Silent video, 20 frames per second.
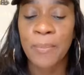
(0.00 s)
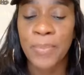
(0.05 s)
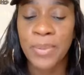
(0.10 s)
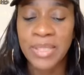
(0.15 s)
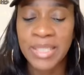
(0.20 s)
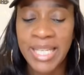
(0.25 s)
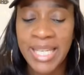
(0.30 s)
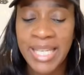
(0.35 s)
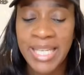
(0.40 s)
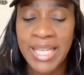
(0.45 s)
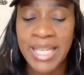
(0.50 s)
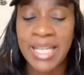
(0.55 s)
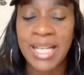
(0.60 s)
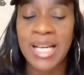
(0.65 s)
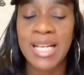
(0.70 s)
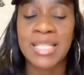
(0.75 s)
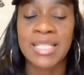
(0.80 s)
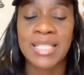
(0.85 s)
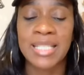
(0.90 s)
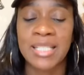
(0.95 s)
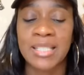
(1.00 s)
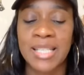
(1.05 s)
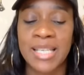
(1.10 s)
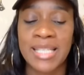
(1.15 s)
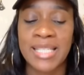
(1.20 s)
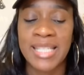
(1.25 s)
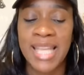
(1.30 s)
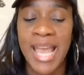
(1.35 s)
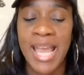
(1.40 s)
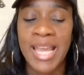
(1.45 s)
complete it until
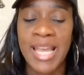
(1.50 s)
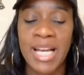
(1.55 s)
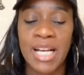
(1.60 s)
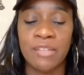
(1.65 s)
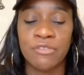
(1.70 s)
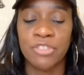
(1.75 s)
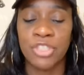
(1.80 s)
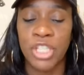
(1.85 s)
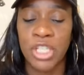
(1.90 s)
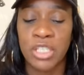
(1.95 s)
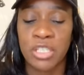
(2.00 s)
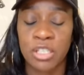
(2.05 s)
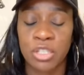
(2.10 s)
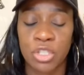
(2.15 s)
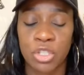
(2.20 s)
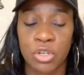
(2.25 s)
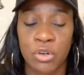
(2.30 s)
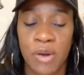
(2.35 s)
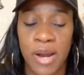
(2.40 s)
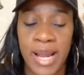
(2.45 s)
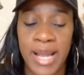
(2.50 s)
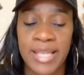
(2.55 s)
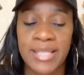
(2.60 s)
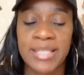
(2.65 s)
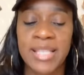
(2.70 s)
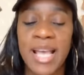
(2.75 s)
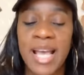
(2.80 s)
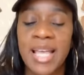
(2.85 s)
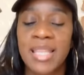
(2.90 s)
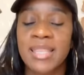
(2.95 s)
the day of Jesus
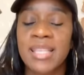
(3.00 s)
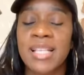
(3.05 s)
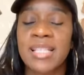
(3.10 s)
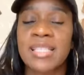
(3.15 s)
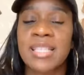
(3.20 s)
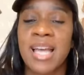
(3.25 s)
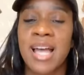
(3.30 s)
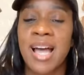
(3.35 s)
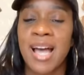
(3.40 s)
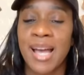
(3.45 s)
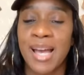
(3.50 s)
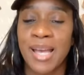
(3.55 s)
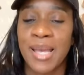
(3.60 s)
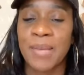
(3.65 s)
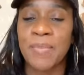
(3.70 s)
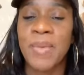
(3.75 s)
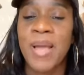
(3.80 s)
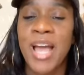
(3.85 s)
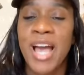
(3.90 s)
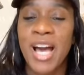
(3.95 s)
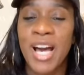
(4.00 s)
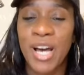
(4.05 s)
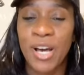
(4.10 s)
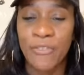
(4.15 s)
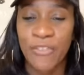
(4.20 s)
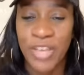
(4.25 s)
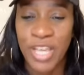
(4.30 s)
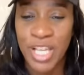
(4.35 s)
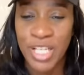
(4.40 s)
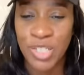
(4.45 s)
Christ, the time
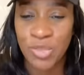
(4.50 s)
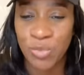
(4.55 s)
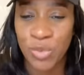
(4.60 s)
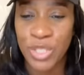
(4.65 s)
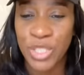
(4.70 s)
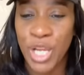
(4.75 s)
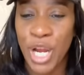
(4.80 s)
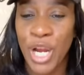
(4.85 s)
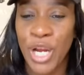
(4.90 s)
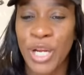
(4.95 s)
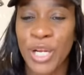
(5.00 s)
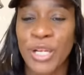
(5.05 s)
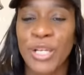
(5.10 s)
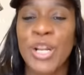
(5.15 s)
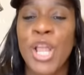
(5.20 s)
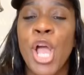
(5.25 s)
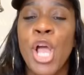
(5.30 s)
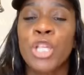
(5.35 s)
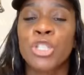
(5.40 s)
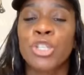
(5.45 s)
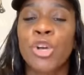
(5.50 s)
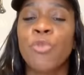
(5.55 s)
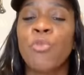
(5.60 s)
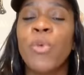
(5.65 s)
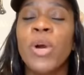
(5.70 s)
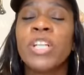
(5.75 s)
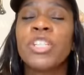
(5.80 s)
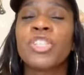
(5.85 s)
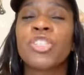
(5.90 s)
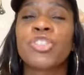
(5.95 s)
of his return. So
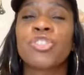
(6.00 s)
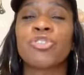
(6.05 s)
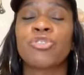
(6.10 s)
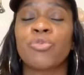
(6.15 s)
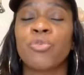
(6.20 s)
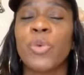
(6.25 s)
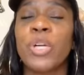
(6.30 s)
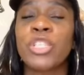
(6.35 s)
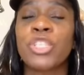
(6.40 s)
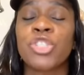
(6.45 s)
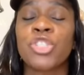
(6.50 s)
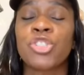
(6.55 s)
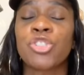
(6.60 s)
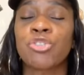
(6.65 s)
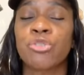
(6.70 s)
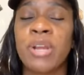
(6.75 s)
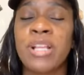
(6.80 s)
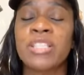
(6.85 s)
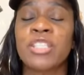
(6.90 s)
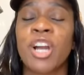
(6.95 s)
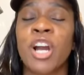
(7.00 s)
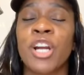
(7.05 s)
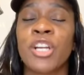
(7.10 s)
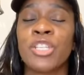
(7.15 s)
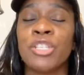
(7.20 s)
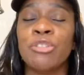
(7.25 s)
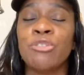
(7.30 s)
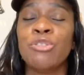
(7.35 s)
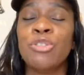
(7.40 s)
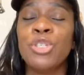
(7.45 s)
what strength are
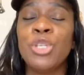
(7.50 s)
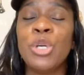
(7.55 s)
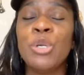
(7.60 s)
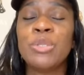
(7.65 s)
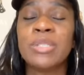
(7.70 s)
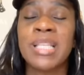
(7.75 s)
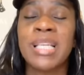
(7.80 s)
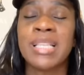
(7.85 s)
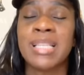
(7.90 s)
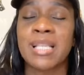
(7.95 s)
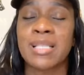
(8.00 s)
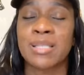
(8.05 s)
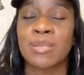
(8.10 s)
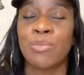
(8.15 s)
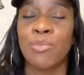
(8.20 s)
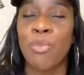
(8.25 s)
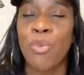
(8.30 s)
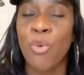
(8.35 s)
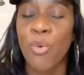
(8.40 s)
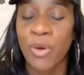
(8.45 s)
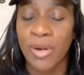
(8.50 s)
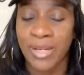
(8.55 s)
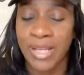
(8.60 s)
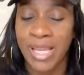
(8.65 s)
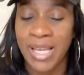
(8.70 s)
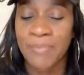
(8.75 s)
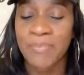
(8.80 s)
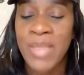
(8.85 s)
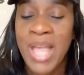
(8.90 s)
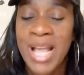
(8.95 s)
you using this
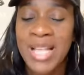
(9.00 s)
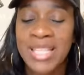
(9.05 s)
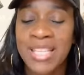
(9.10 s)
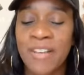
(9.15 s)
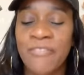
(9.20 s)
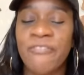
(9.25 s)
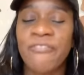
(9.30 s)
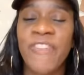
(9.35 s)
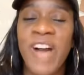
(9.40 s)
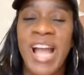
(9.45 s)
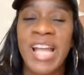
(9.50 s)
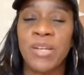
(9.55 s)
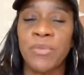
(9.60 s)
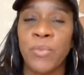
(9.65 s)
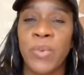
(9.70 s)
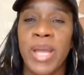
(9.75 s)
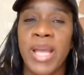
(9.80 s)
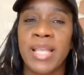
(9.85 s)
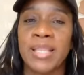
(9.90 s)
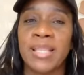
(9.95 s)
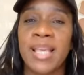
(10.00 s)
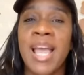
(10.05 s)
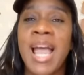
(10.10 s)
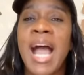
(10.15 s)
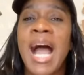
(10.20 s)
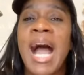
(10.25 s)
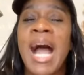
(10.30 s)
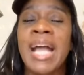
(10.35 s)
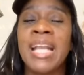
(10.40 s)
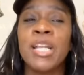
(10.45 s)
morning to fight with?
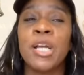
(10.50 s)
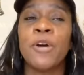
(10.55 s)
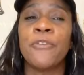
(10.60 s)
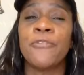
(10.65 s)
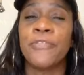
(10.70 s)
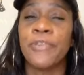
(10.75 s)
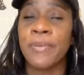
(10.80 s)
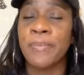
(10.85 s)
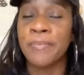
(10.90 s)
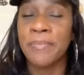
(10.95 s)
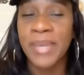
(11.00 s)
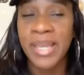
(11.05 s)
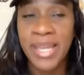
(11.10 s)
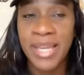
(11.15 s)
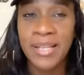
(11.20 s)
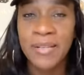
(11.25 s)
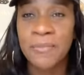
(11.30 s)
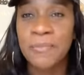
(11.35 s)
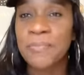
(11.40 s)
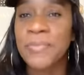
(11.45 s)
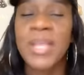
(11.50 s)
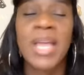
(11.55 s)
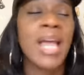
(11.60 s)
I know for me,